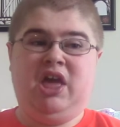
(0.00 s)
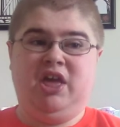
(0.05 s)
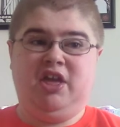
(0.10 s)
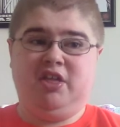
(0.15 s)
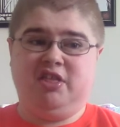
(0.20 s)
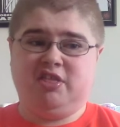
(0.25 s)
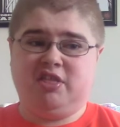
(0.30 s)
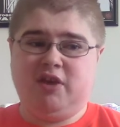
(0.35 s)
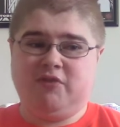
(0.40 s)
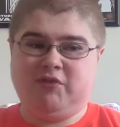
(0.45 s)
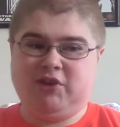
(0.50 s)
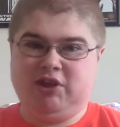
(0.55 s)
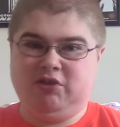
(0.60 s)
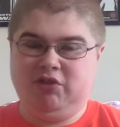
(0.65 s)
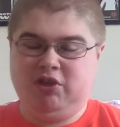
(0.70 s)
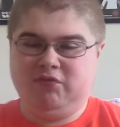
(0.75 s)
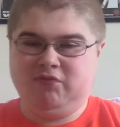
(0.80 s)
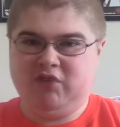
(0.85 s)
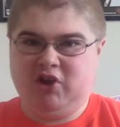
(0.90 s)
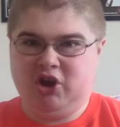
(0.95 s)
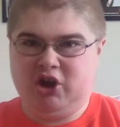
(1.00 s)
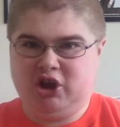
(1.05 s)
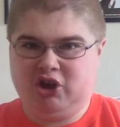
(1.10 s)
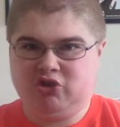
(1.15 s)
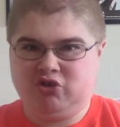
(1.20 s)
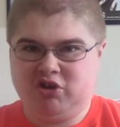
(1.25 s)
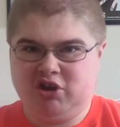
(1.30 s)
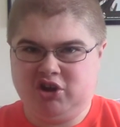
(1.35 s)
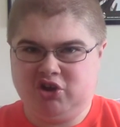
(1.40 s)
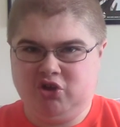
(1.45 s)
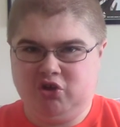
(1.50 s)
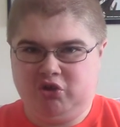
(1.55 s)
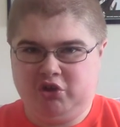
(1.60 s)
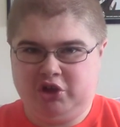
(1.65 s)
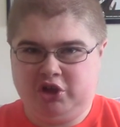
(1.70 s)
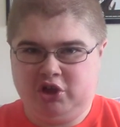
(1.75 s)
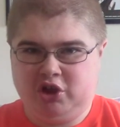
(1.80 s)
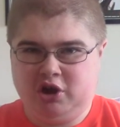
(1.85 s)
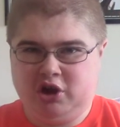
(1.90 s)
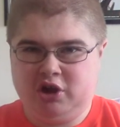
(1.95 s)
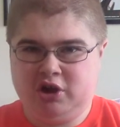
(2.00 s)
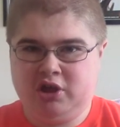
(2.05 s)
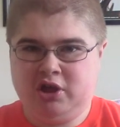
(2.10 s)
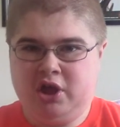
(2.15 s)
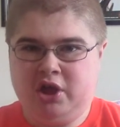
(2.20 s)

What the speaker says: is definitely very critical here.